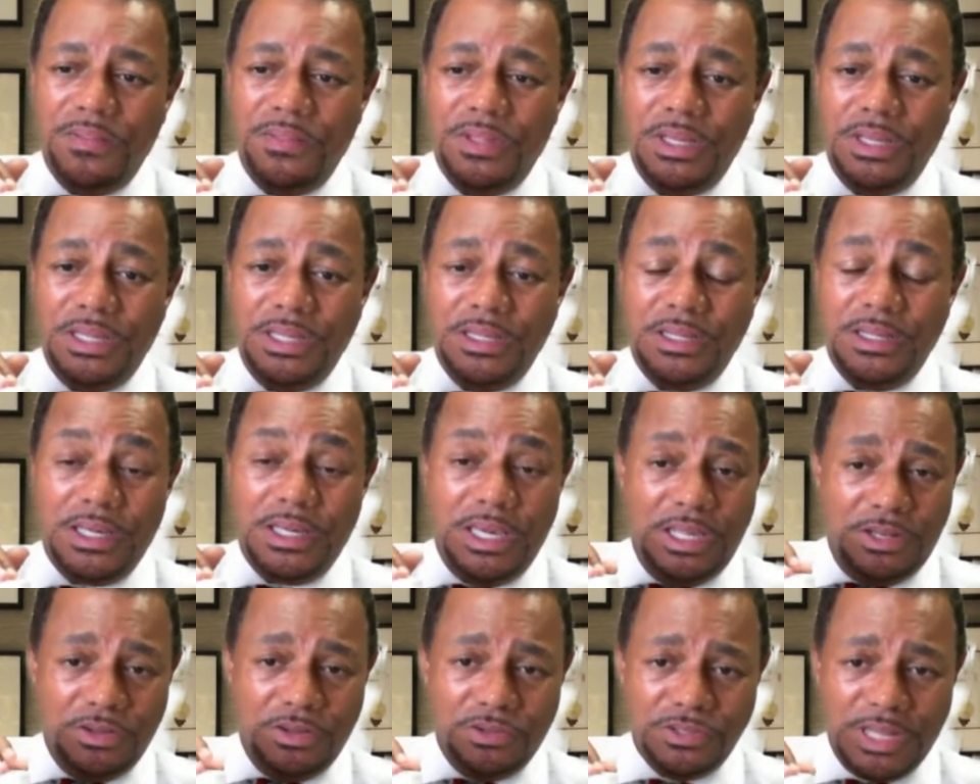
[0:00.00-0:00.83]
the
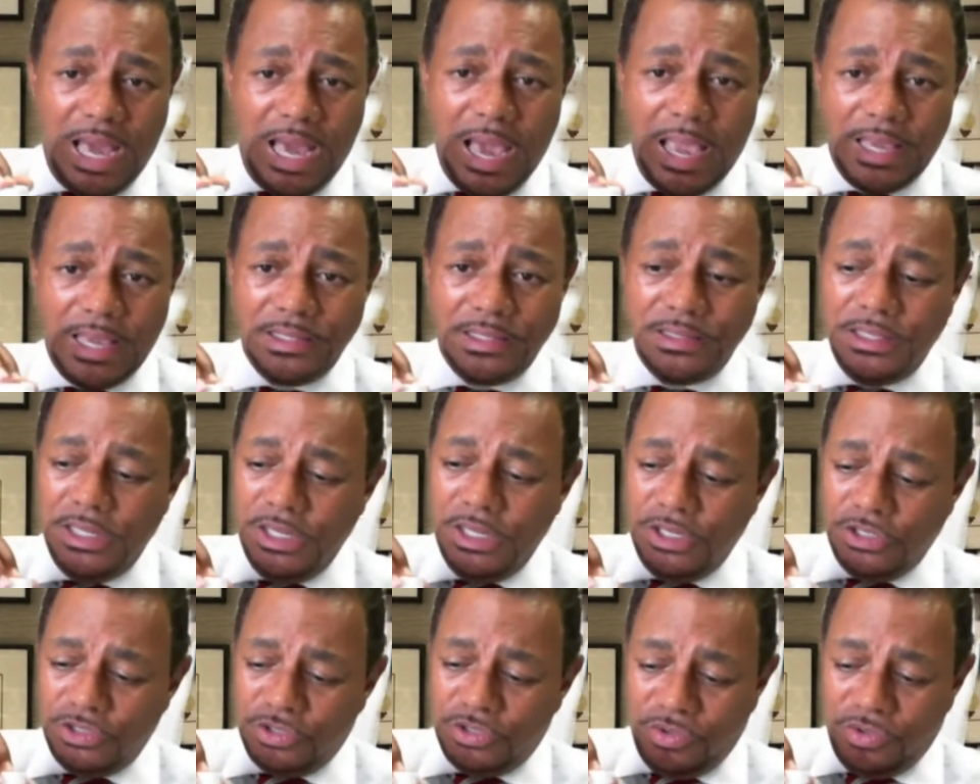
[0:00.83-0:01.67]
keto diet.
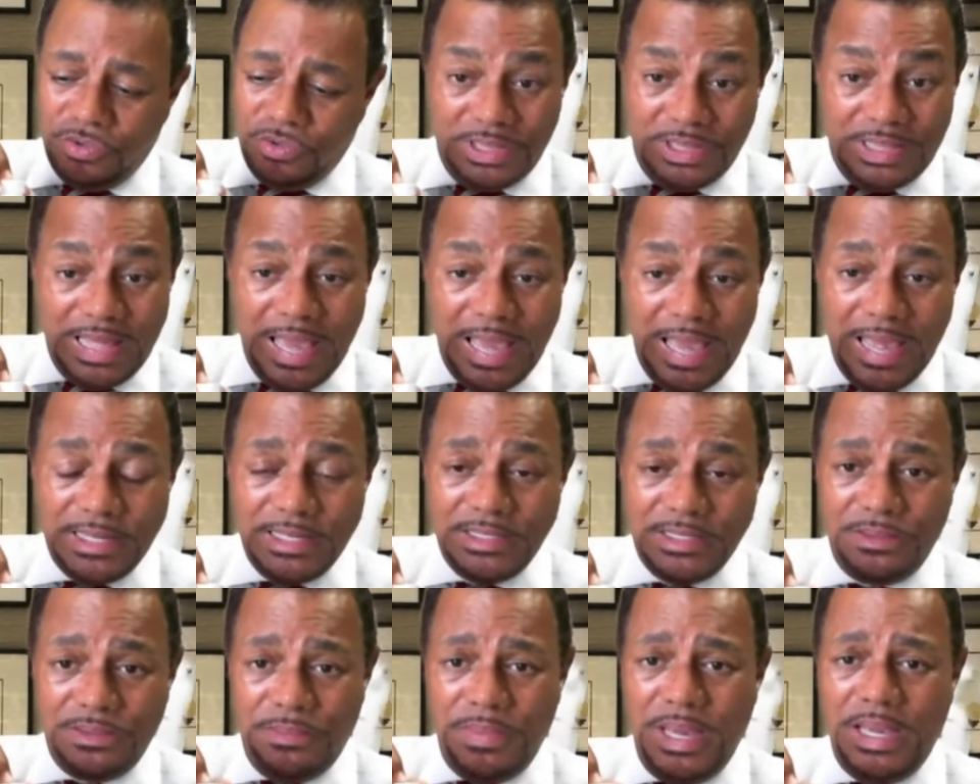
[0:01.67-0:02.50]
So that
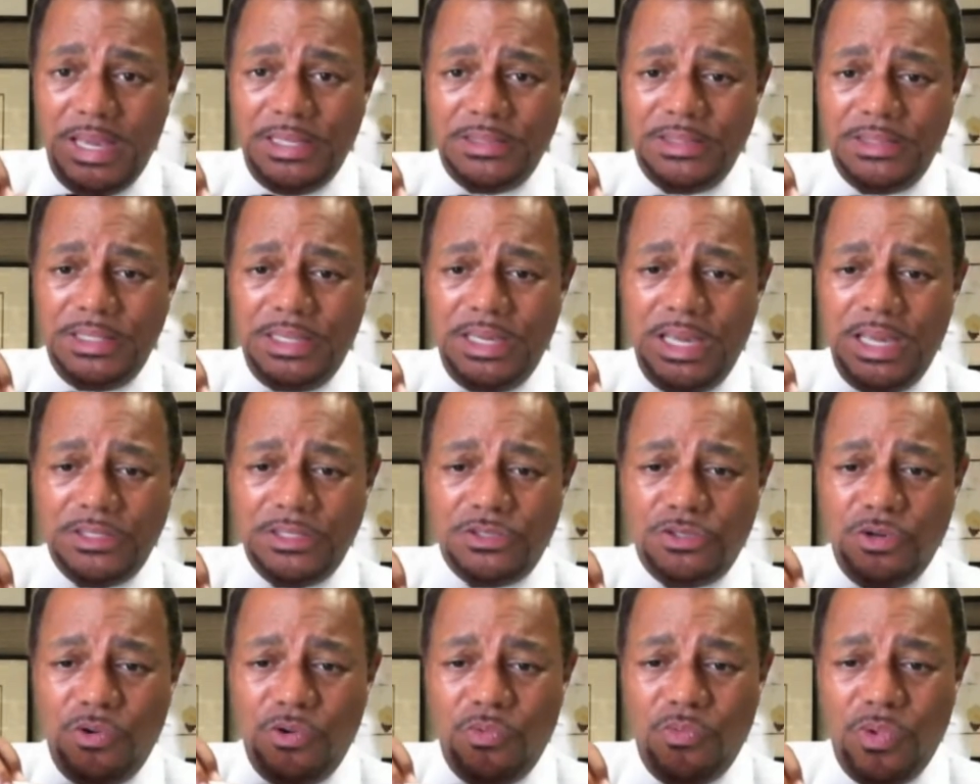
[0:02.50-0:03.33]
is amazing.
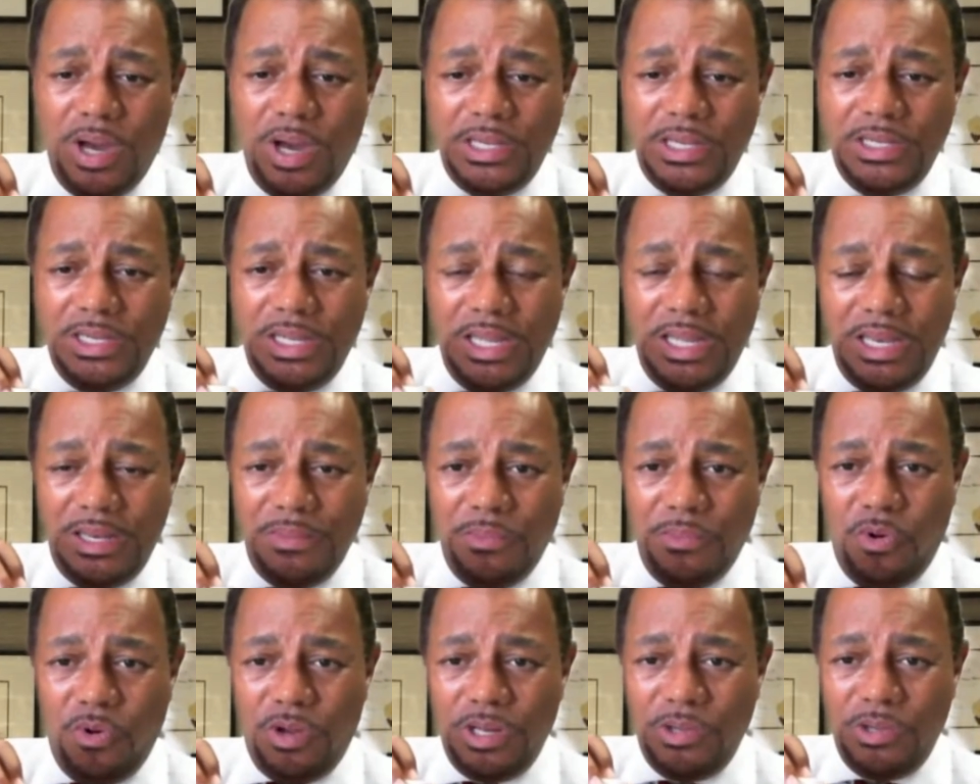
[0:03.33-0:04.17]
And so one in the
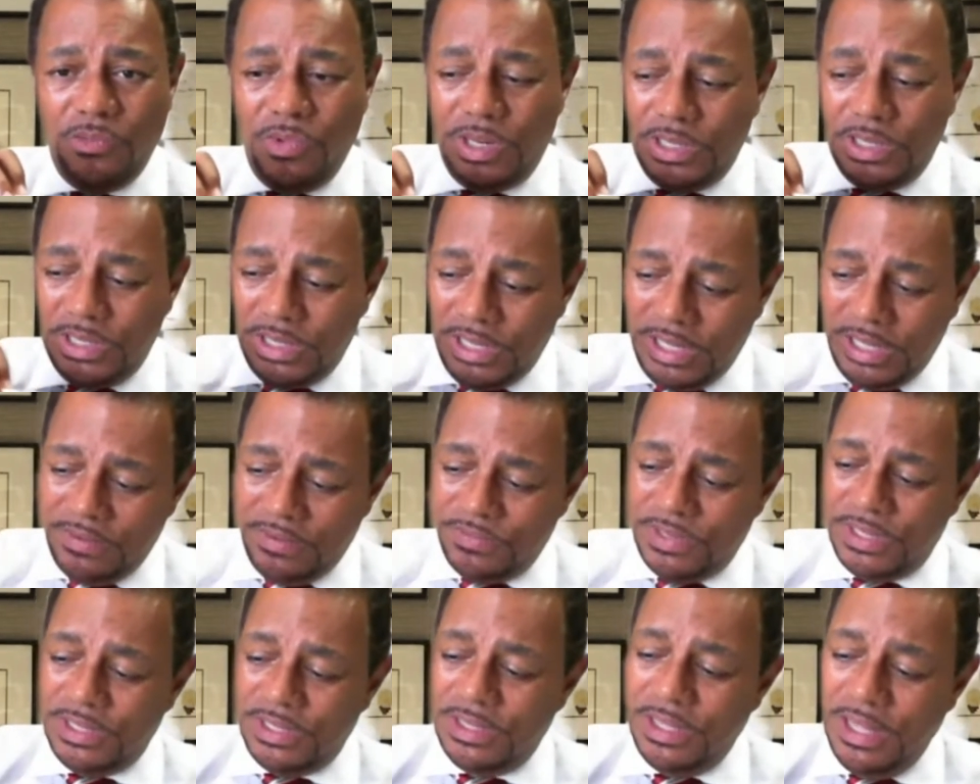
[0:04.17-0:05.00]
morning, one in the
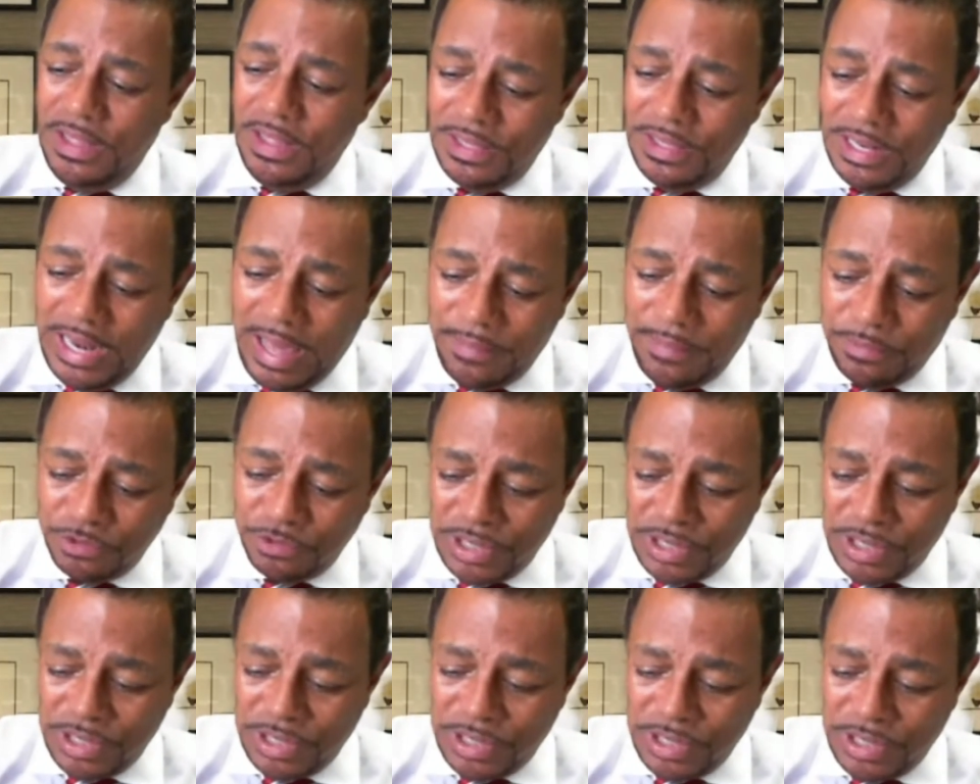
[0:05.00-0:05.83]
evening, the
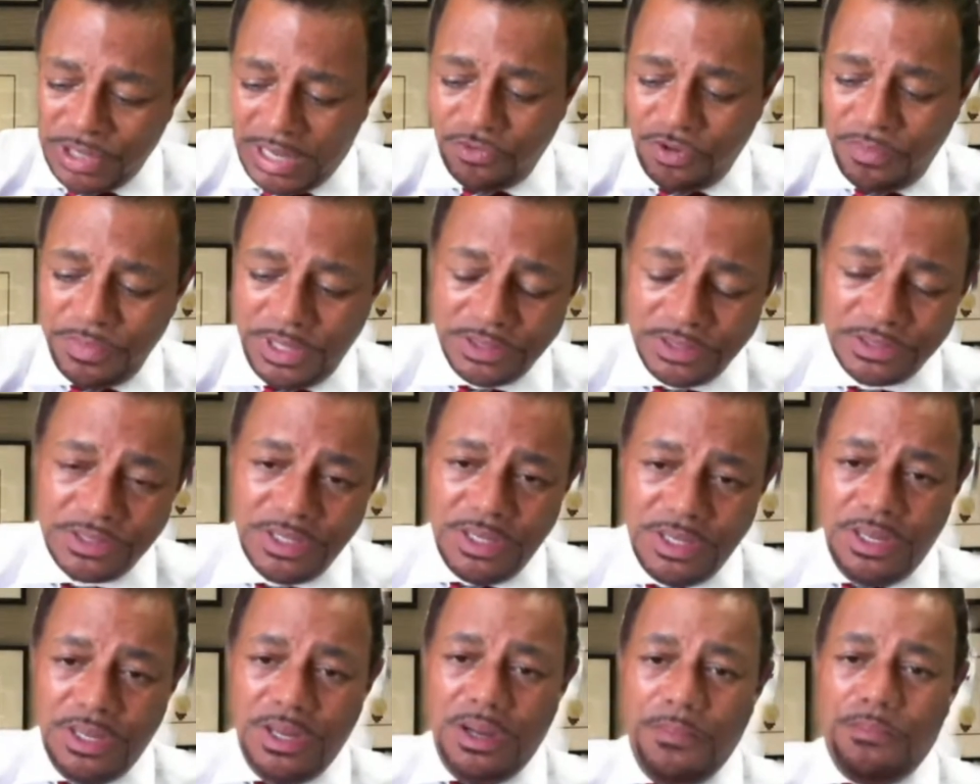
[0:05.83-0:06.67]
Lipodrops before meals.
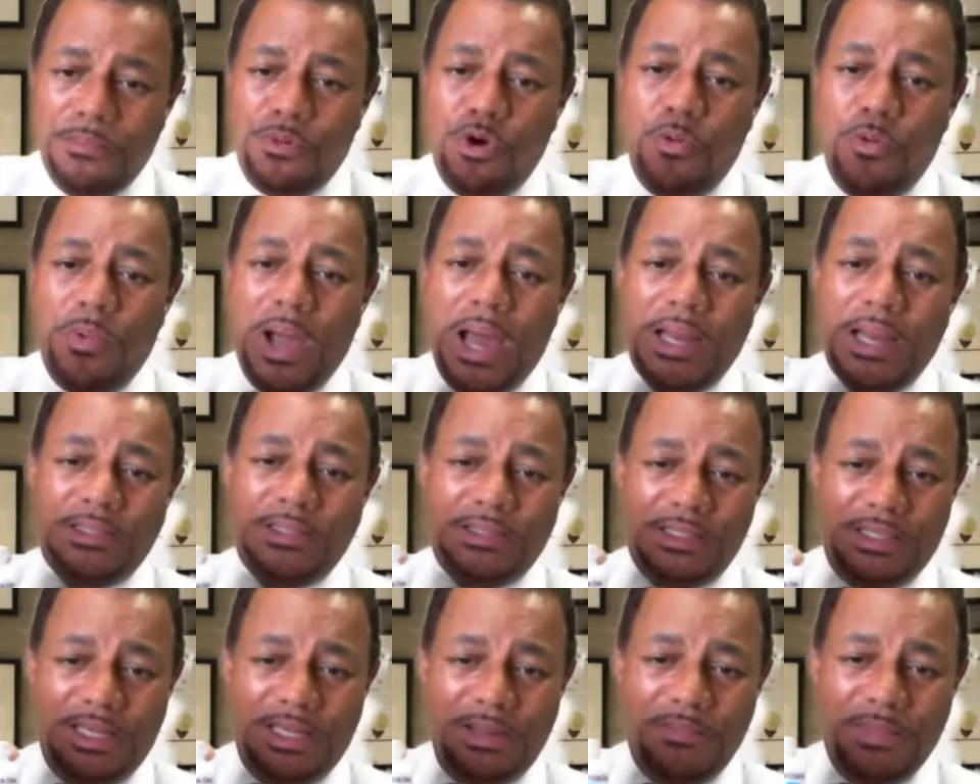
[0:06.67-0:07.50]
Probiotics
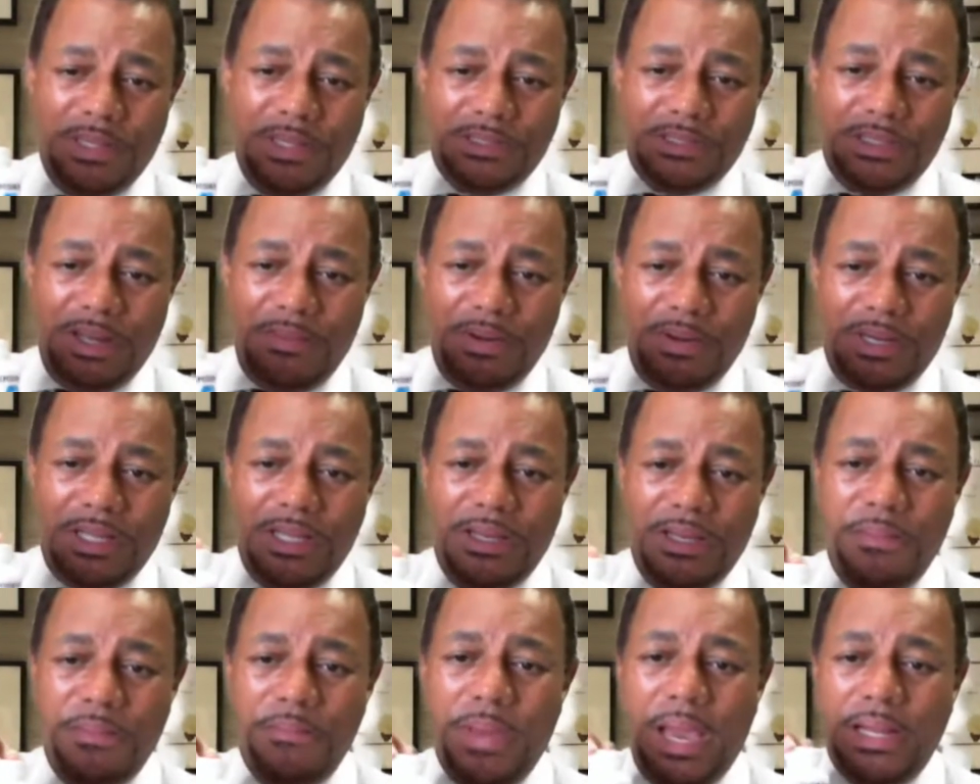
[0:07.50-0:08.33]
to keep my stomach
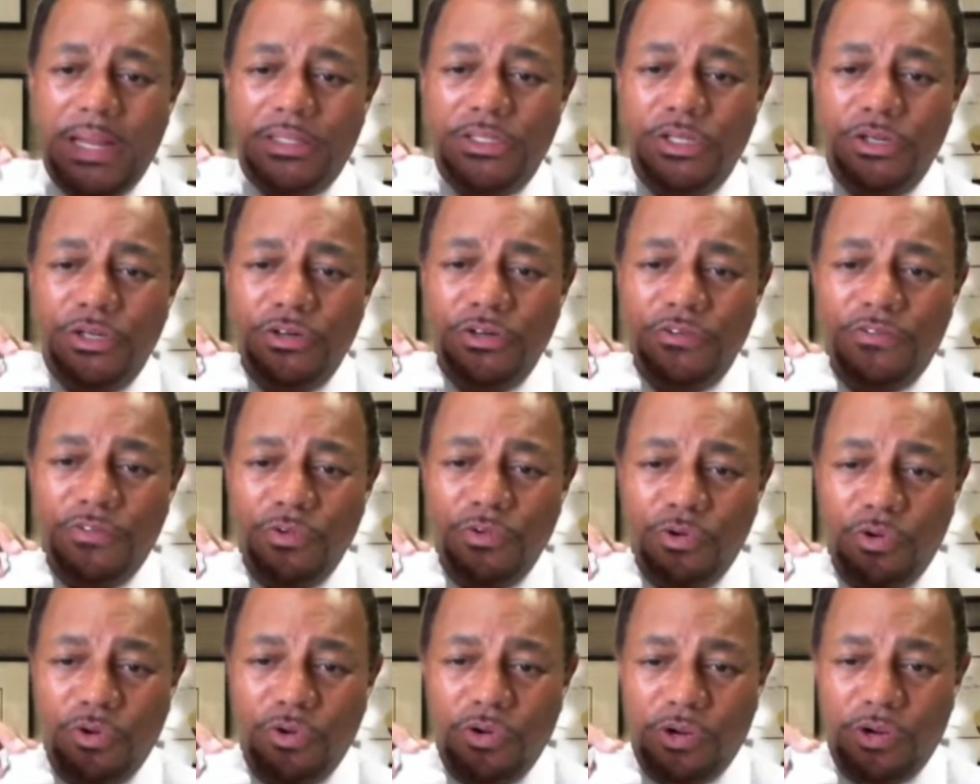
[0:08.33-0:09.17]
and the bacterial
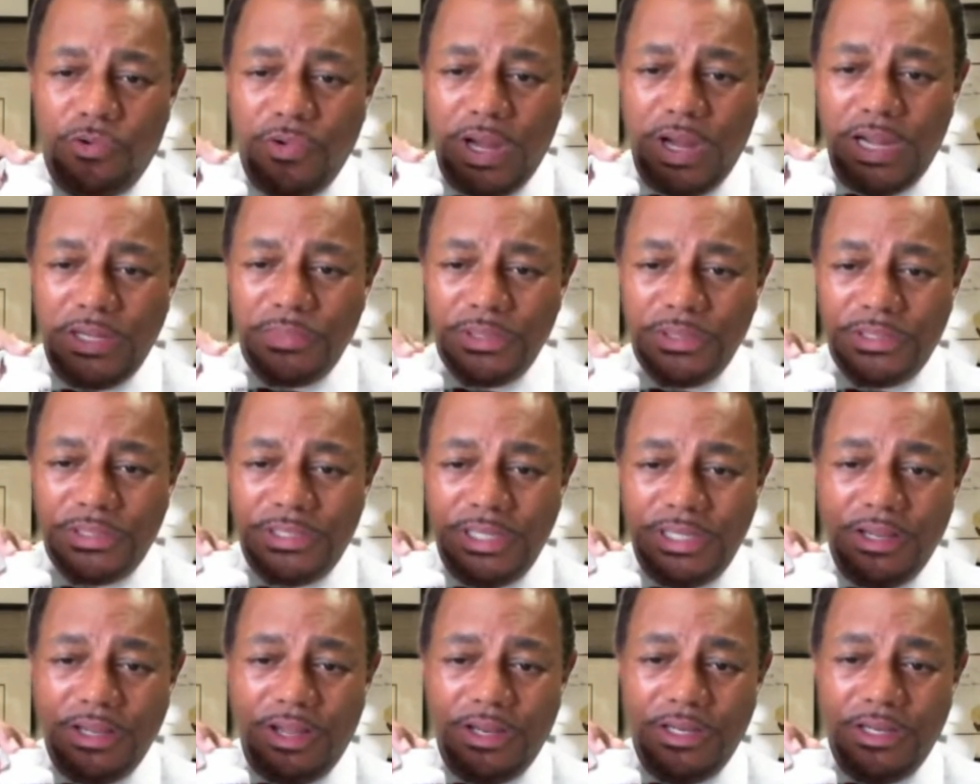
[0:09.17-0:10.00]
flora great,
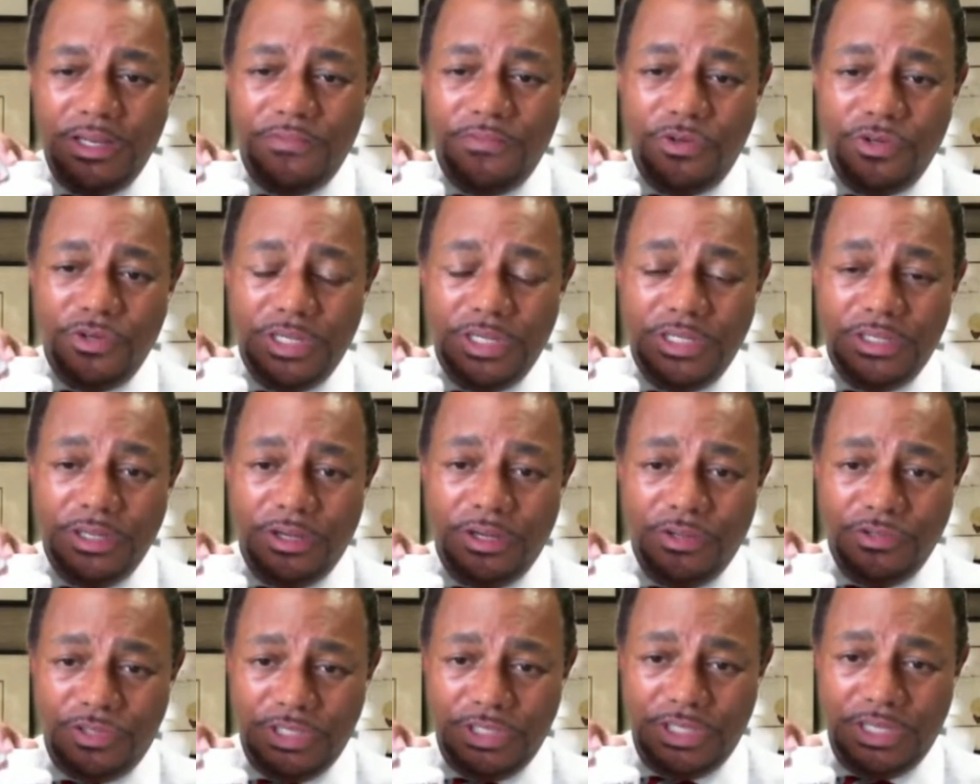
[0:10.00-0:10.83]
particularly if you're
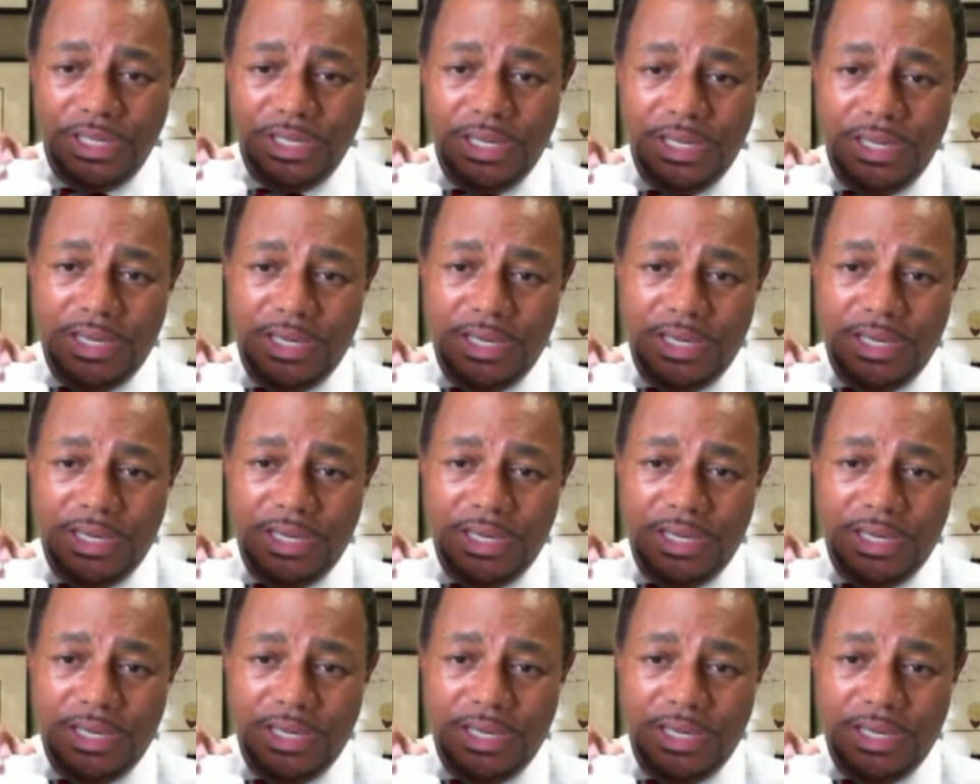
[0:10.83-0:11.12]
indulging